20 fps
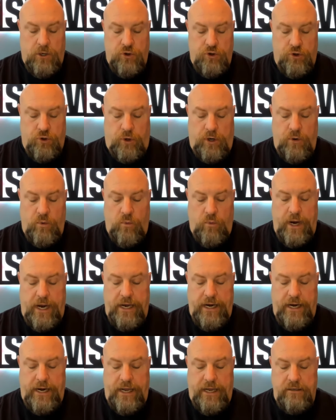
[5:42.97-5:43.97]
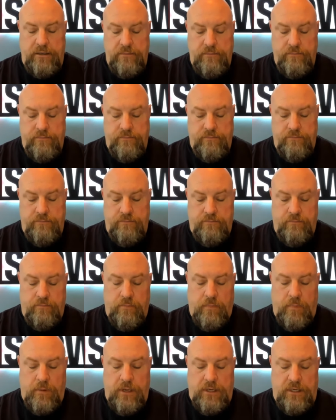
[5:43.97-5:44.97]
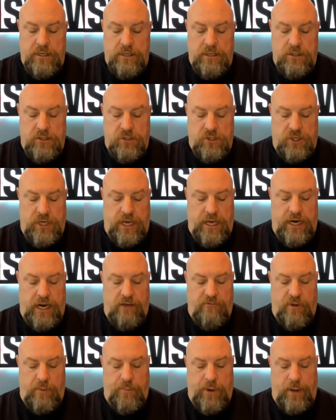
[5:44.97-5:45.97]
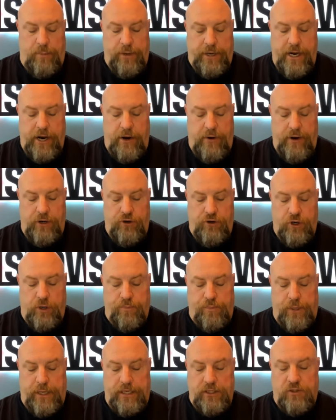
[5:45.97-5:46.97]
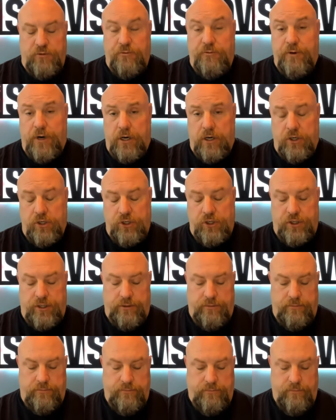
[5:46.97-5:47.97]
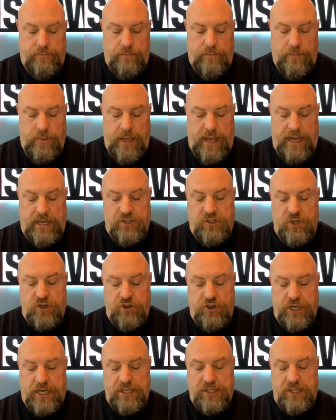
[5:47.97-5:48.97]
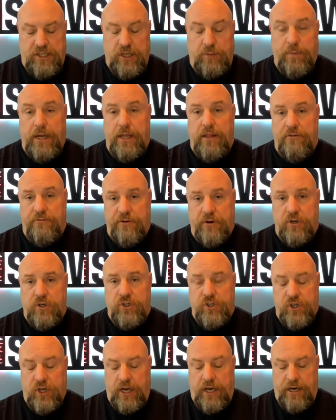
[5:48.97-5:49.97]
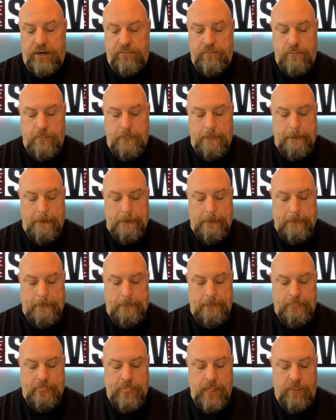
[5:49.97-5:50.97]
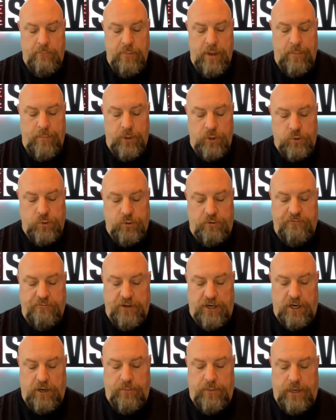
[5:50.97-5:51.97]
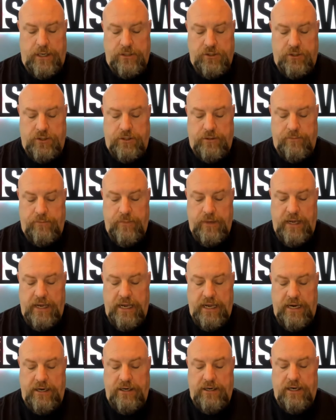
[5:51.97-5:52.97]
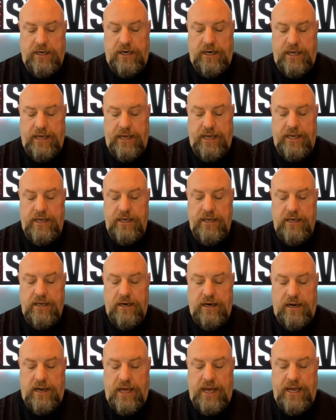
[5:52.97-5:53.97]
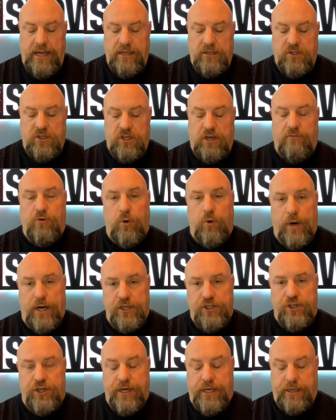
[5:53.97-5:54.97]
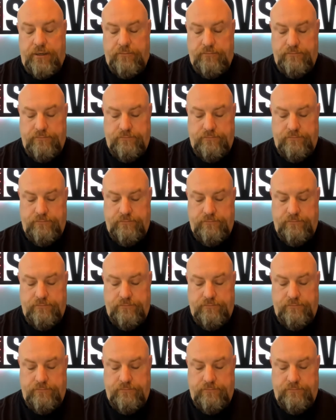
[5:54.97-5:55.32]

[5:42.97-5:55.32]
Jordan weighed in, said if a public hearing took place first, as suggested by the first son, members would filibuster and delay lines of questioning.